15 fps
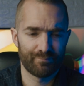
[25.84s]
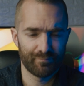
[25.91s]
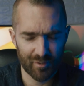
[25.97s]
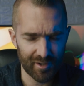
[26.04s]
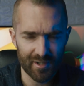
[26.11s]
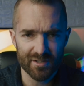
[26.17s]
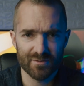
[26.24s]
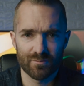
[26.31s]

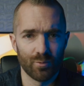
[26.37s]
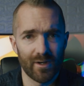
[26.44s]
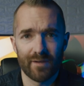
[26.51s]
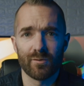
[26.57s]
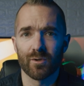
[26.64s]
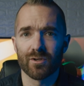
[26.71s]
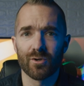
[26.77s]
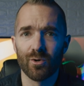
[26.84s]
product, whatever
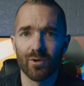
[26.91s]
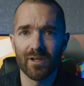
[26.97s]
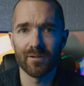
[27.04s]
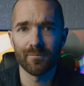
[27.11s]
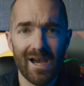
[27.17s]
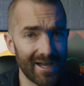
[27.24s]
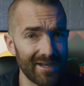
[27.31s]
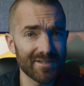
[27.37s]
you want to call it,
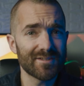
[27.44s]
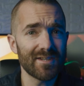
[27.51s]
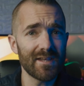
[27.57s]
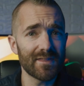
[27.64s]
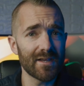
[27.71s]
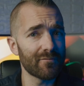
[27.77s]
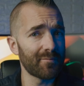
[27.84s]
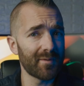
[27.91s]
and
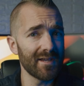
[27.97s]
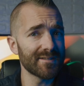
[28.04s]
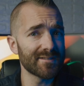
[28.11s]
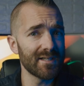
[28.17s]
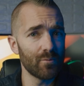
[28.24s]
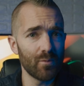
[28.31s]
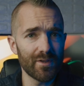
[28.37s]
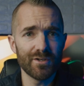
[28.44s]
instead they've replaced
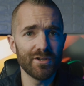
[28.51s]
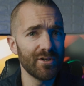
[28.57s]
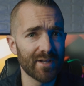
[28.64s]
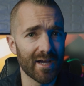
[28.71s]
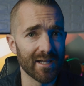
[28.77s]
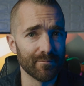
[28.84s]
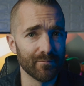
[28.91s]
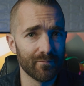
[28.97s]
it with a new
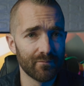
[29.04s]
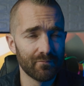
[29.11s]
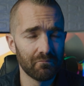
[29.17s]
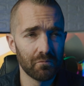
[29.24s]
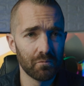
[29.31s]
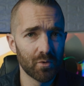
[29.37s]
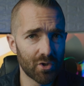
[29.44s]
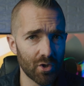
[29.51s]
name
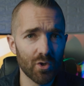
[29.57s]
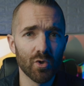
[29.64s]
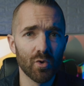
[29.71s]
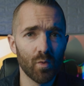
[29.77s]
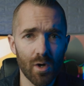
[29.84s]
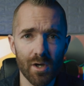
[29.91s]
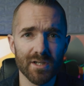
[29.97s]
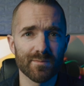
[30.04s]

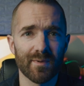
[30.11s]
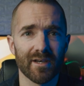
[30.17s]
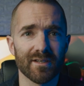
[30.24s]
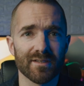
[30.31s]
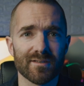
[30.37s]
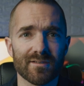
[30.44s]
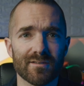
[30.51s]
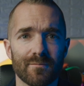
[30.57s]
Google
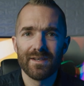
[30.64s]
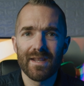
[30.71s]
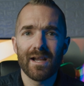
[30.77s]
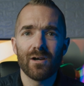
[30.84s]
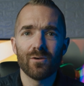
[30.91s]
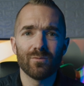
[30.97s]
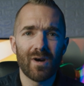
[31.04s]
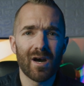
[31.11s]
Workspace.
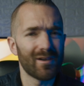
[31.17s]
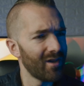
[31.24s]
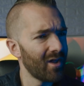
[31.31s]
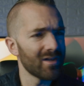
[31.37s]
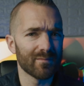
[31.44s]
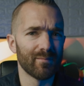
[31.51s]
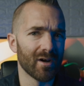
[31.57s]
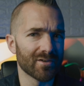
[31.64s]
Now,
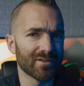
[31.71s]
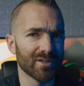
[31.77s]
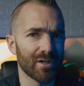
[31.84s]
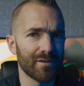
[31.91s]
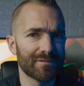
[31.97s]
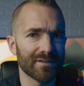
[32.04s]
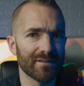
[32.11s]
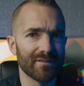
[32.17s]
unlike
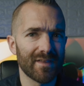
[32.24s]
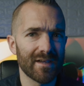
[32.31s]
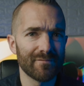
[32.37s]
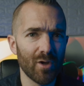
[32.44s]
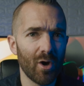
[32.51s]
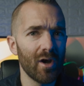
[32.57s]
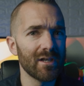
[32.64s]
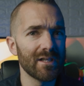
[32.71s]
Microsoft, they've
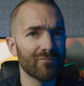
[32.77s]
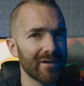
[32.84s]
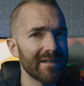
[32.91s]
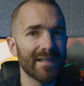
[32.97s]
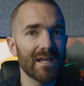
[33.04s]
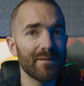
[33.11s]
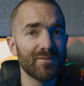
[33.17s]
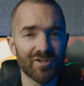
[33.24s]
not only
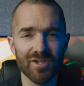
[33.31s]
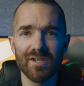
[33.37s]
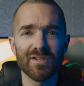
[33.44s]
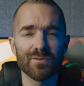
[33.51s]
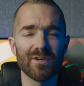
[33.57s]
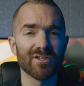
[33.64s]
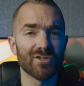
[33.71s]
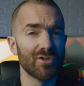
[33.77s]
renamed G
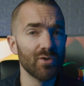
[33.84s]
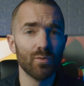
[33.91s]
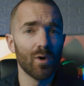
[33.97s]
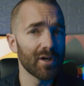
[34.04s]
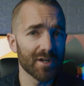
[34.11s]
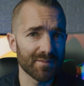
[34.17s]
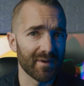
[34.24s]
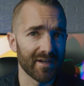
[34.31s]
Suite to
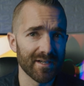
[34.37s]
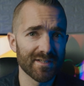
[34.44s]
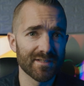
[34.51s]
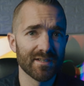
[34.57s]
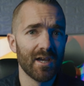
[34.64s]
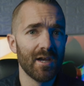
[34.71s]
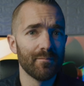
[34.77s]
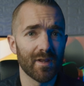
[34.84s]

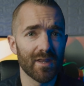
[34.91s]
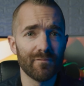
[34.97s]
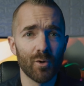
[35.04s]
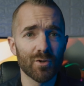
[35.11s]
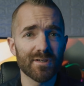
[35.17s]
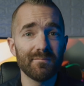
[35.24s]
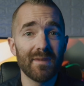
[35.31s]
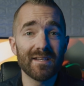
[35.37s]
Workspace, but they've
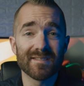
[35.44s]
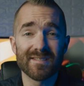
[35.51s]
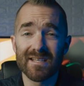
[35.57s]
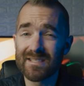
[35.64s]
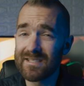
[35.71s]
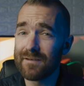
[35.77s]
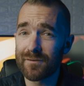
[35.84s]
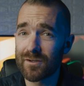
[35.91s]
also made
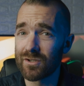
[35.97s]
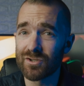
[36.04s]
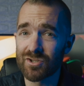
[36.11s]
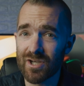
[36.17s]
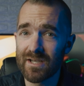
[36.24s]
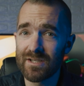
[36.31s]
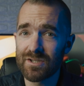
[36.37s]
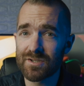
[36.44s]
significant
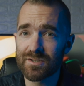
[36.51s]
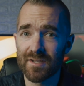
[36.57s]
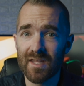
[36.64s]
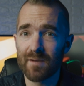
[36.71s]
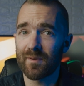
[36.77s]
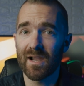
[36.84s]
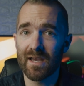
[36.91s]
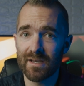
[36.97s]
changes to
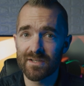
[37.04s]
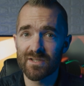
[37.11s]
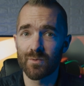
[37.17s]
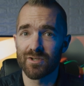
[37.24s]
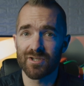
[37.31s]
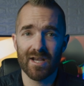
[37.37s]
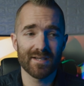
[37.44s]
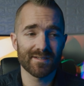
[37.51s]
their plans,
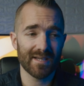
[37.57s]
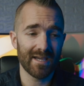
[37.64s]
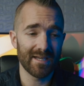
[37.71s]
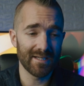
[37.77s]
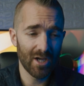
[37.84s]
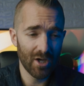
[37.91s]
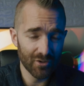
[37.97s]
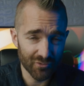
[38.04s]
which has
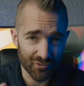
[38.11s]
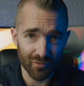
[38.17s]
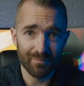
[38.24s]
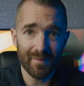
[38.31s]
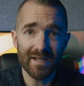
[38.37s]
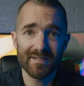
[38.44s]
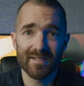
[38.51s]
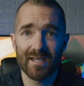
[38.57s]
a
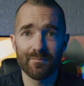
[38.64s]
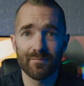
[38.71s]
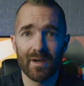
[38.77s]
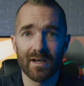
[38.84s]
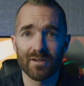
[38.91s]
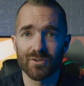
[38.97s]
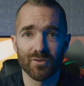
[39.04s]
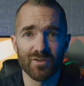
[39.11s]
dramatic
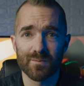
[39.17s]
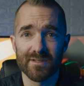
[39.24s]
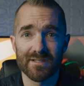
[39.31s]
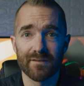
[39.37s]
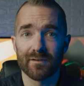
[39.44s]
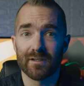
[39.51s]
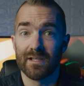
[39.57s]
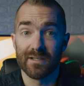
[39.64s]
impact on
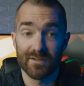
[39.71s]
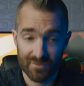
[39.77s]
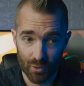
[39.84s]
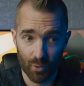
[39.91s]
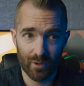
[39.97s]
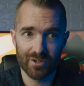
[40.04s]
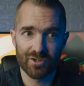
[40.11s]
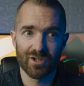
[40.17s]
specifically
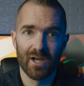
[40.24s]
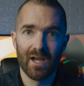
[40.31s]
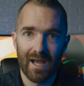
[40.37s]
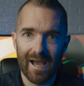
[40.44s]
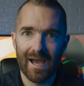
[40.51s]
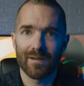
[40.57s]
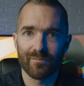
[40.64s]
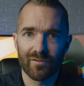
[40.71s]
storage and